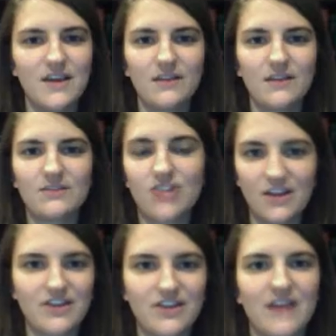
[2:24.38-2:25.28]

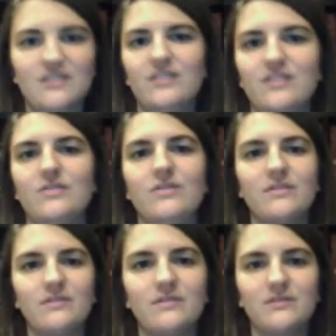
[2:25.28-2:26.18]
change that to,
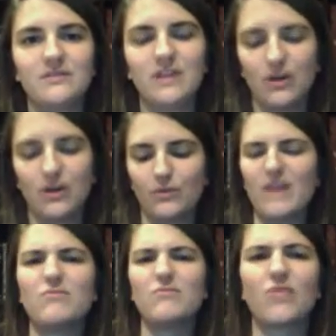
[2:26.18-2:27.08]
write
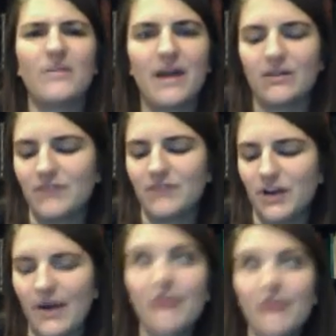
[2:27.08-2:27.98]
more about,
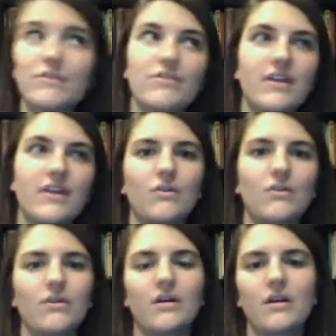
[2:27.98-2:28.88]
how you think
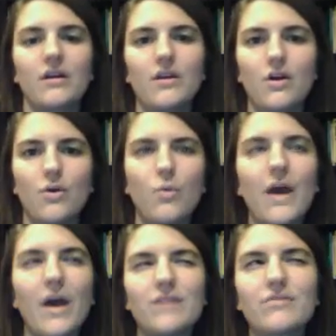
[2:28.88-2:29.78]
or
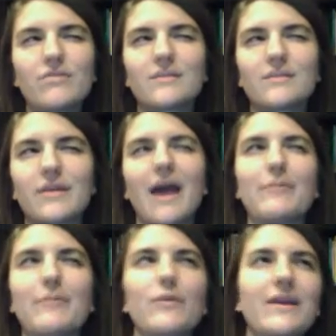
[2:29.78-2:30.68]
why you think something
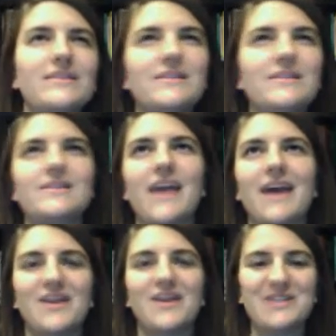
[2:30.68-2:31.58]
happened the way it did today
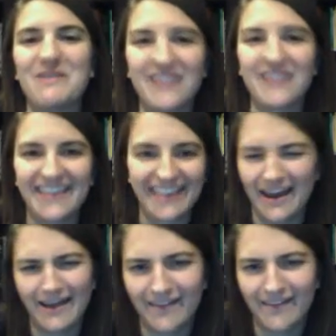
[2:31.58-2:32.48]
or something like that.
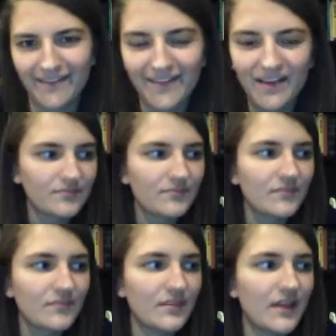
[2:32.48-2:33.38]
I don't know.
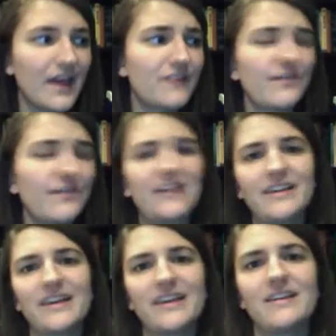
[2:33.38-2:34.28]
And
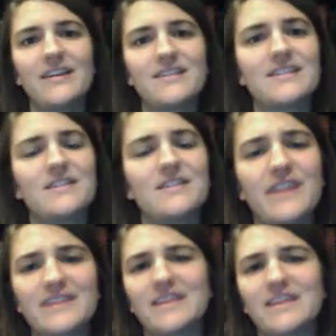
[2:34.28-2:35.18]
finally, this is
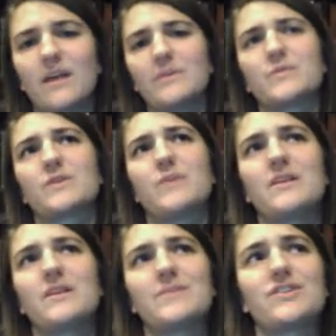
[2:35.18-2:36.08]
advice that always works well,
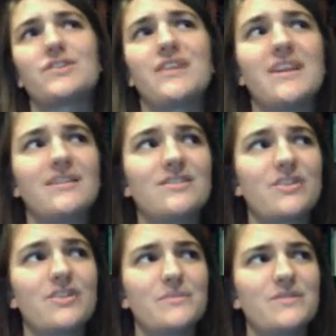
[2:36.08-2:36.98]
especially in
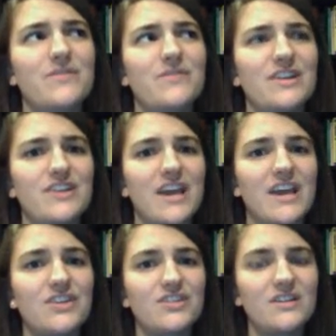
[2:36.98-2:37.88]
terms of
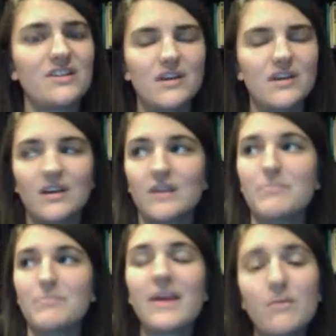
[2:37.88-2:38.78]
education.
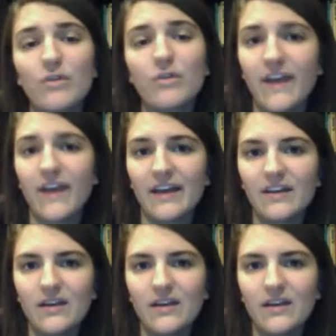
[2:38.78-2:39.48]
Make it more fun.